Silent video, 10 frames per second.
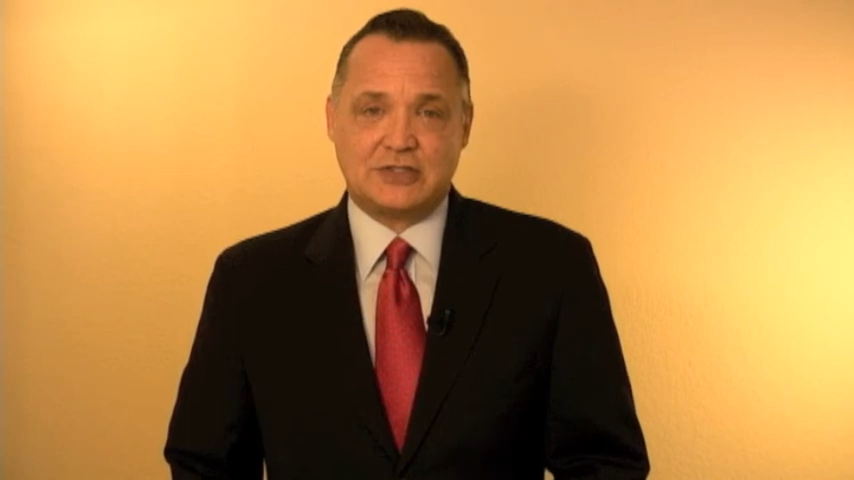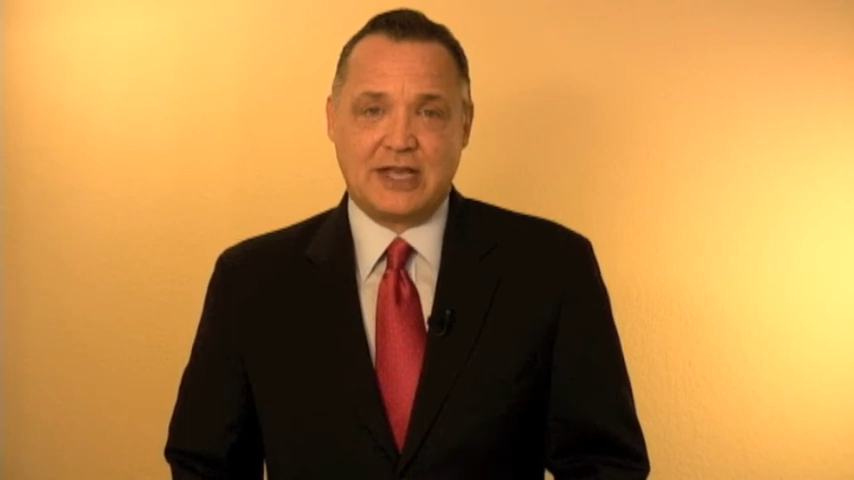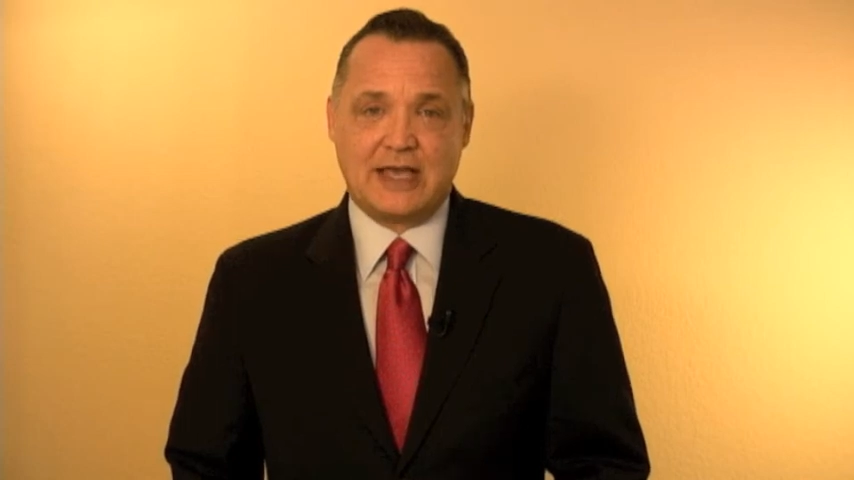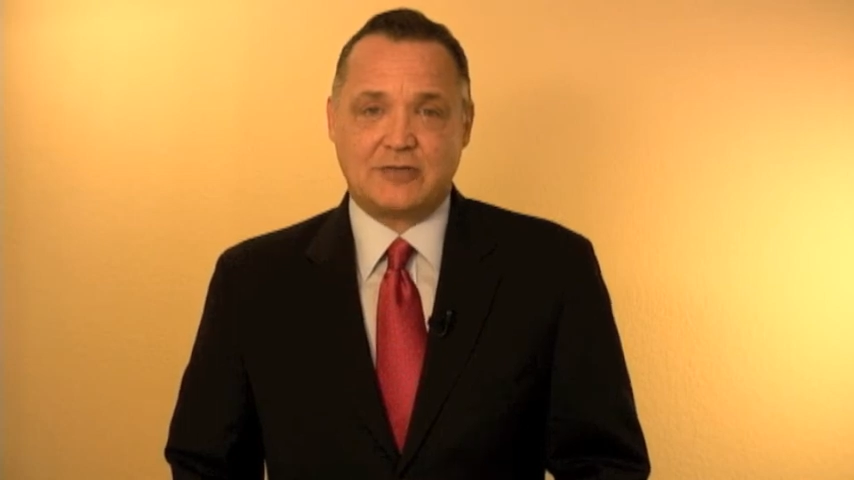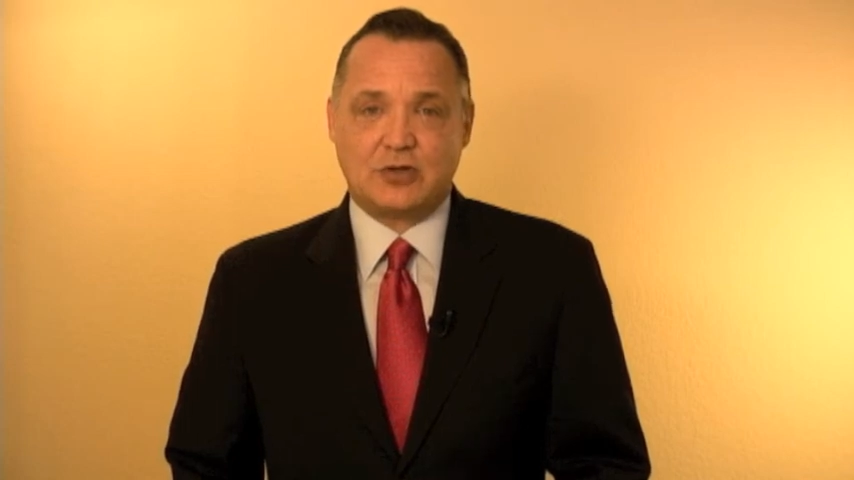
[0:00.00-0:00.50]
and
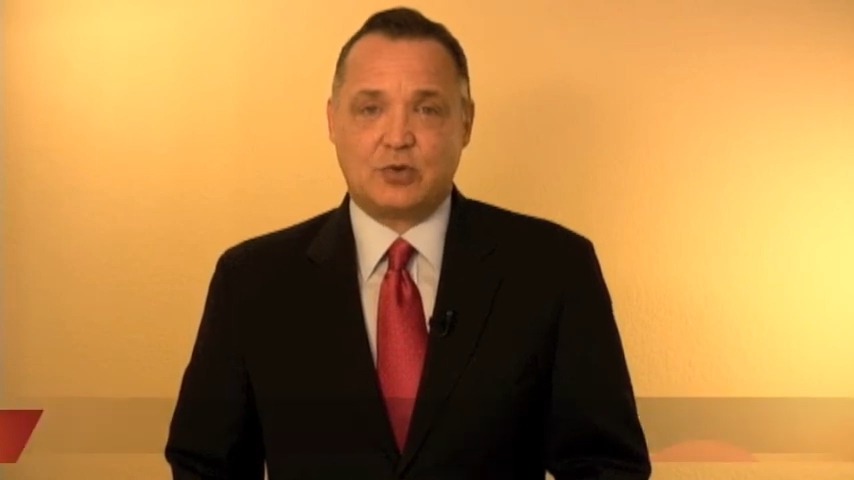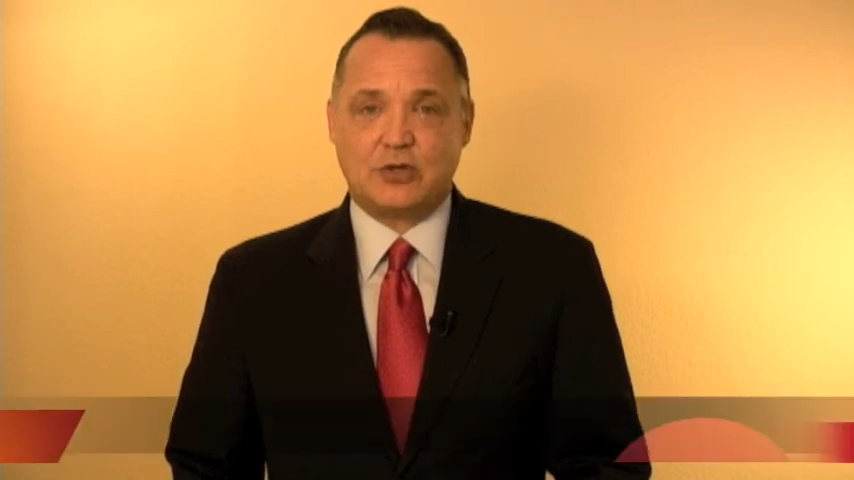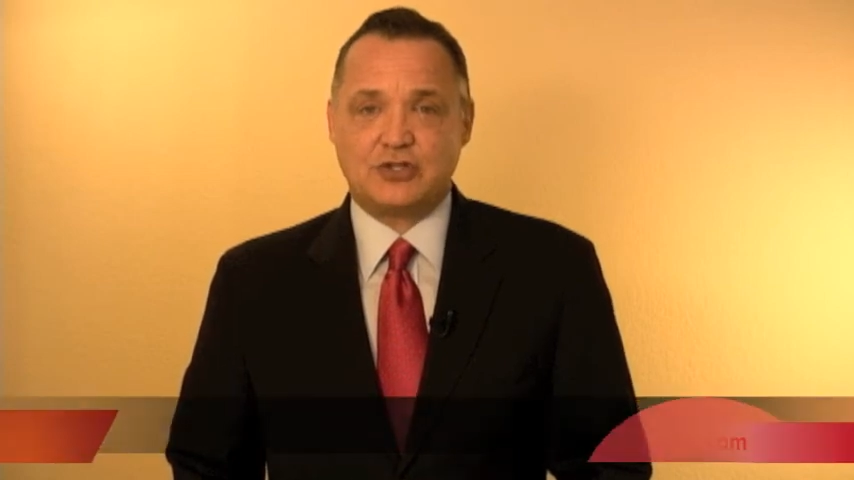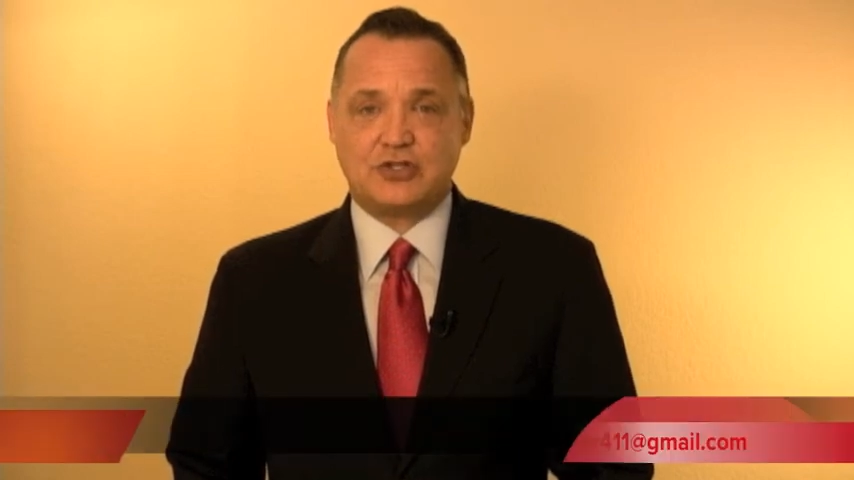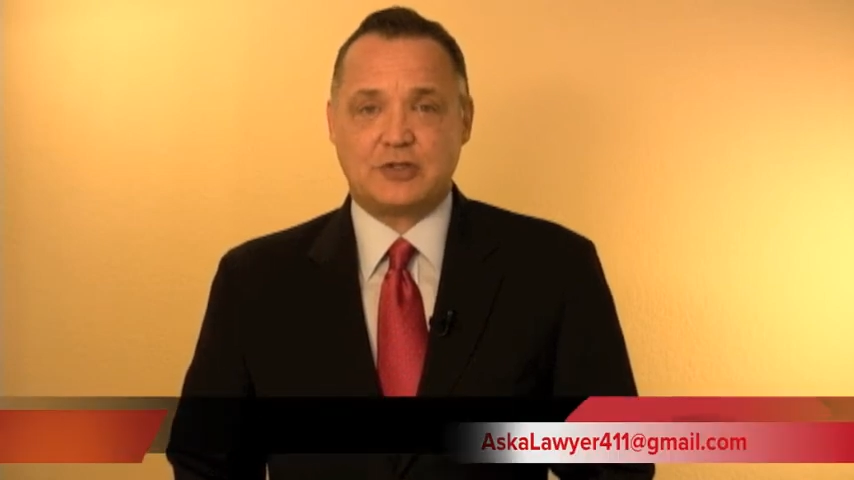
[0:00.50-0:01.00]
have any
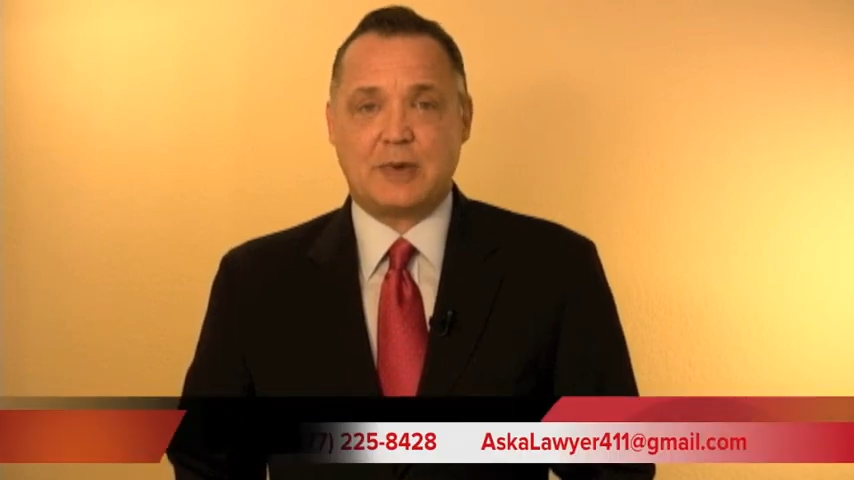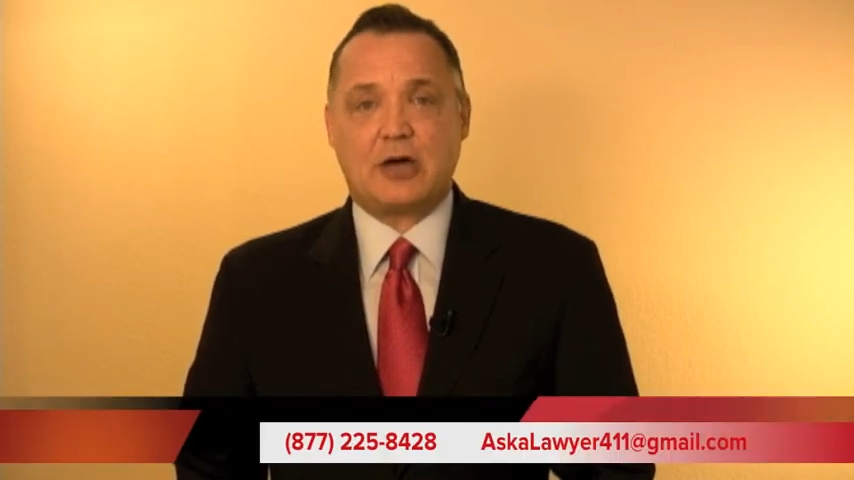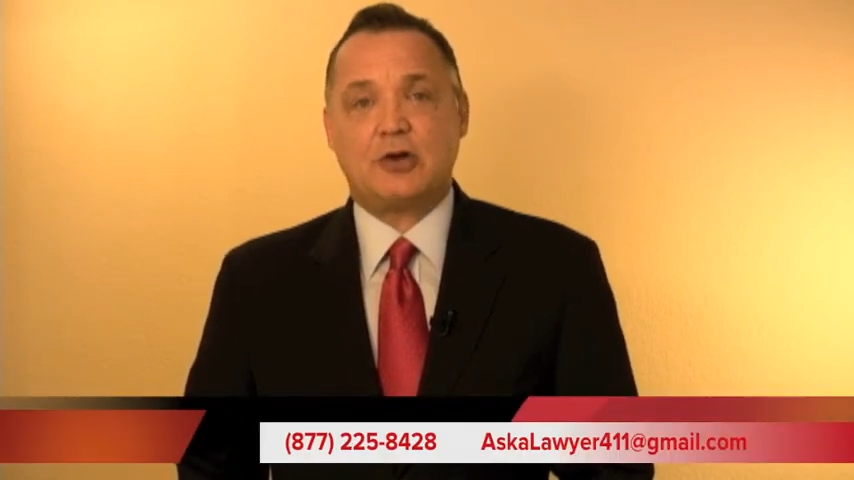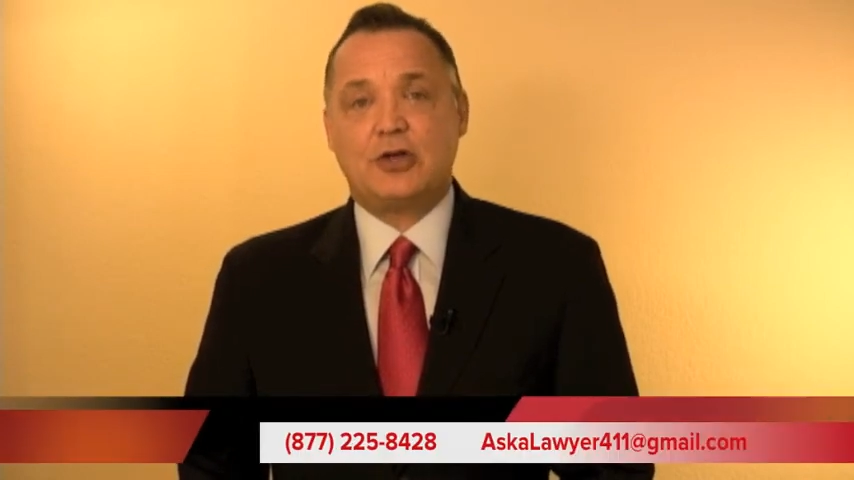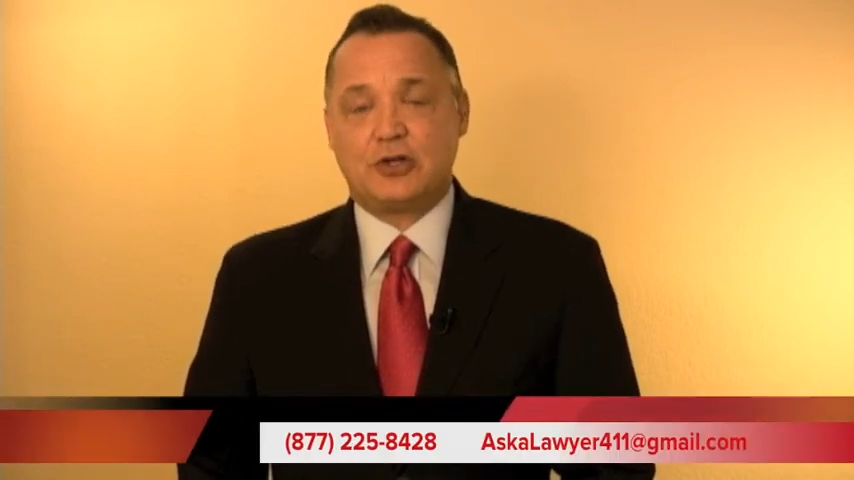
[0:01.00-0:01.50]
questions
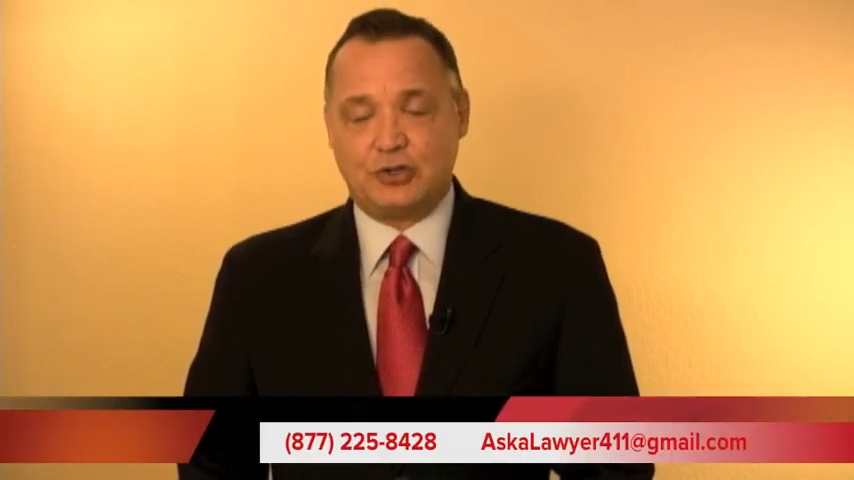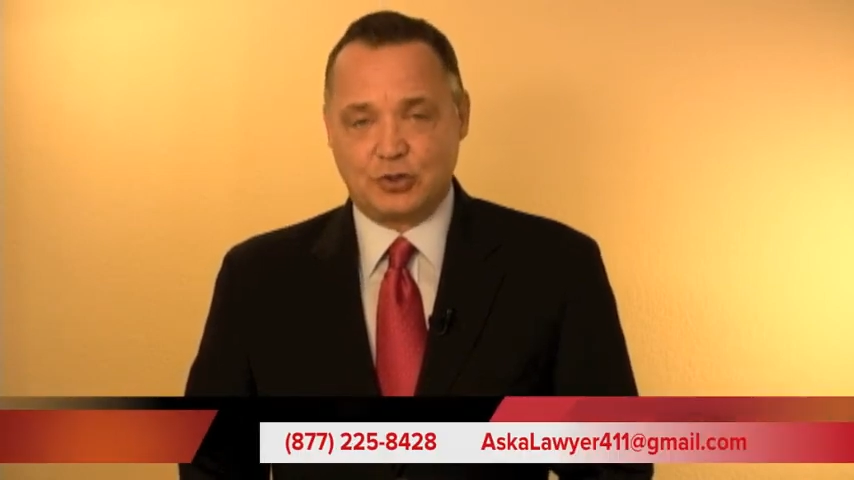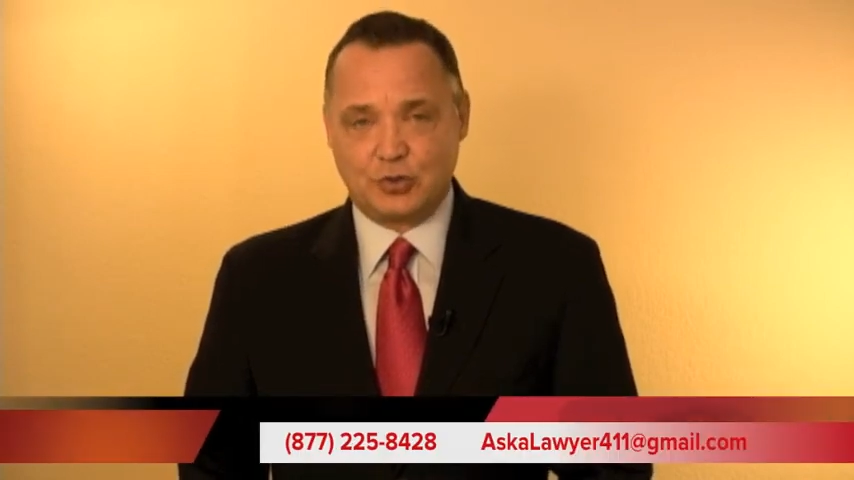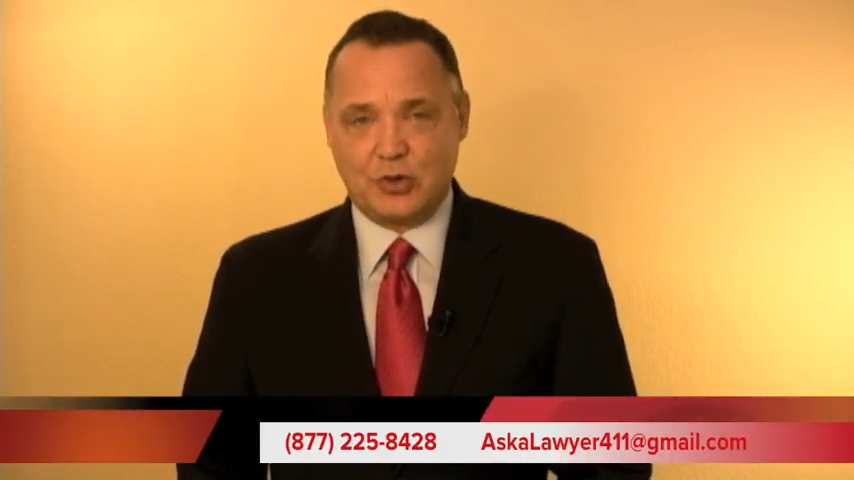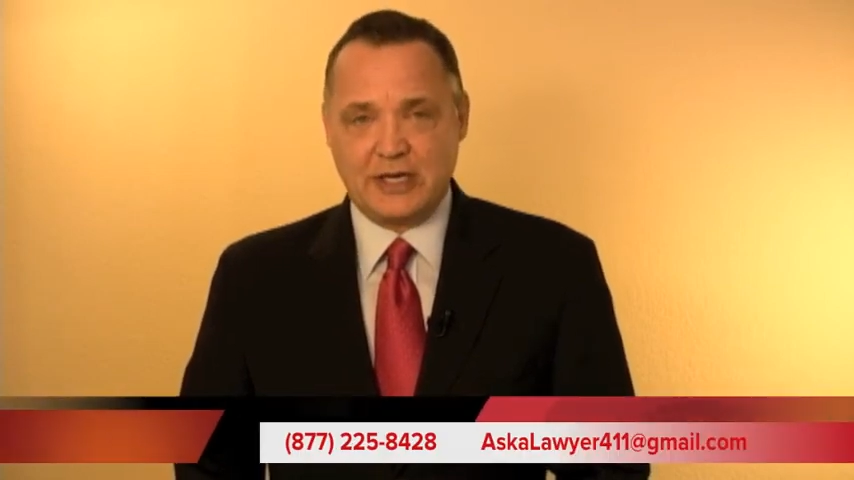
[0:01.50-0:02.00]
about
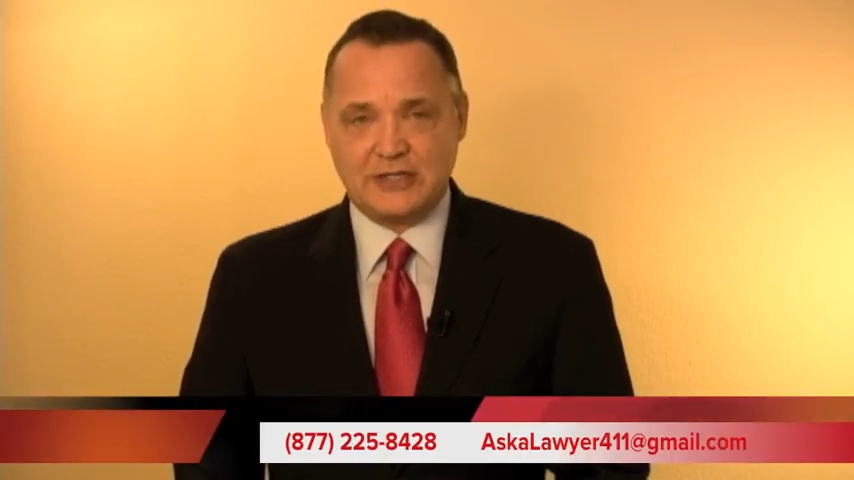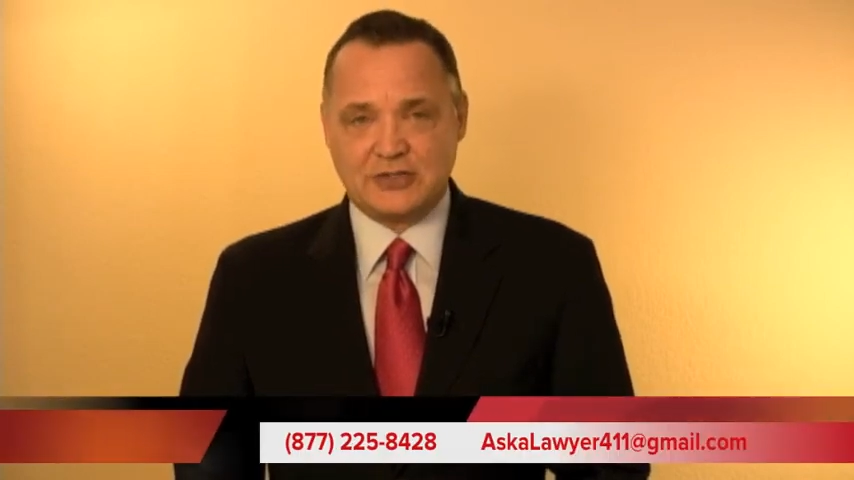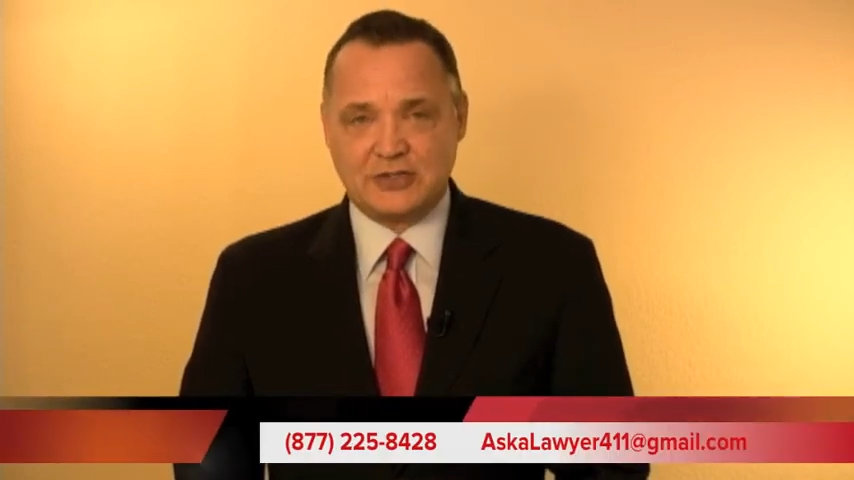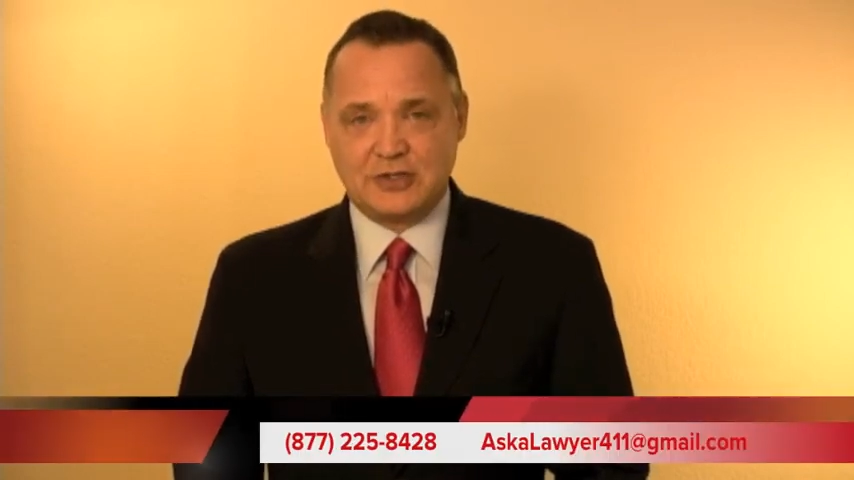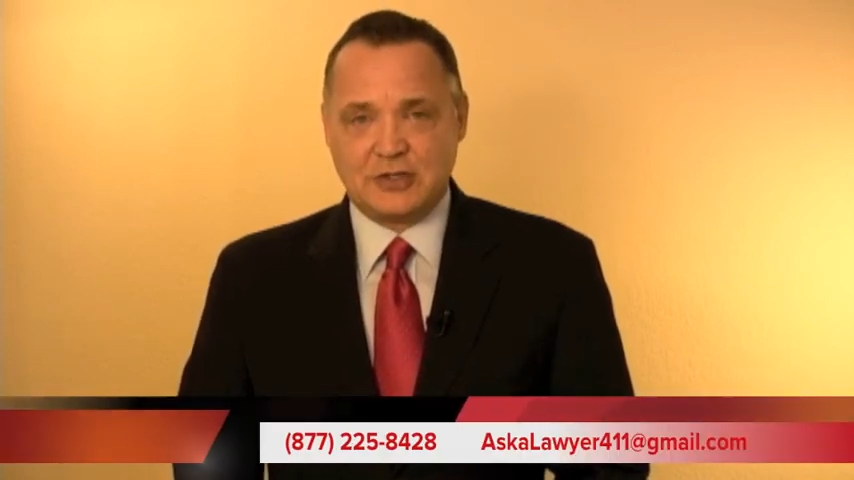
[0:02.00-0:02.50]
your
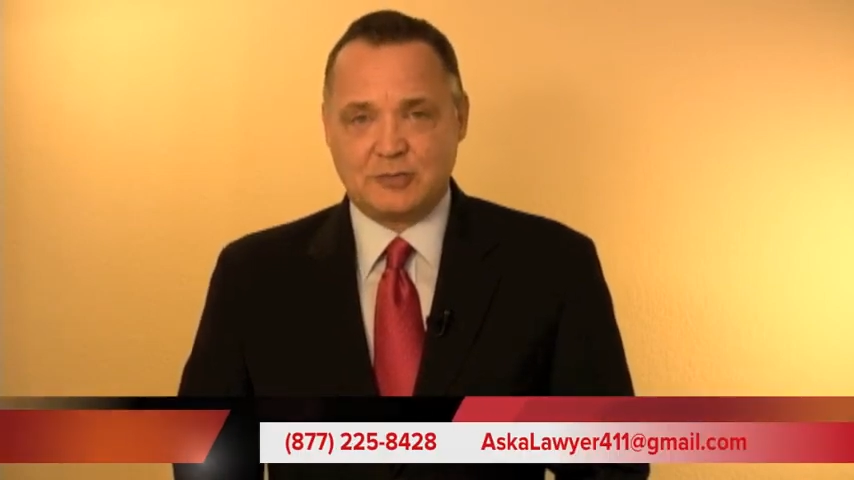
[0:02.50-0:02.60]
rights,